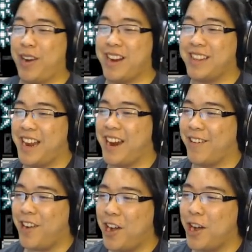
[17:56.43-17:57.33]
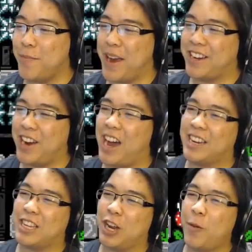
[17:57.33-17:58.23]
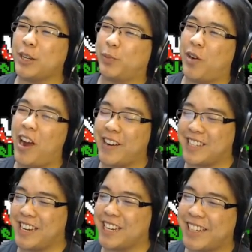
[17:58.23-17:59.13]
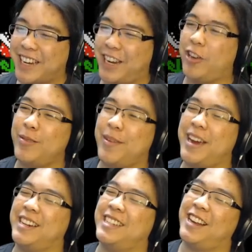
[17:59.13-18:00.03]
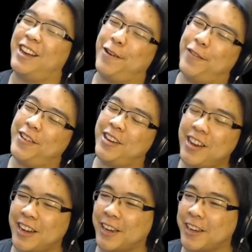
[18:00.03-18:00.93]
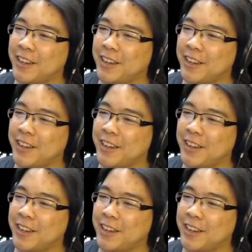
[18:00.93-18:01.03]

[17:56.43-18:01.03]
right there. Oh my God. So much progress. I just killed myself. Ugh.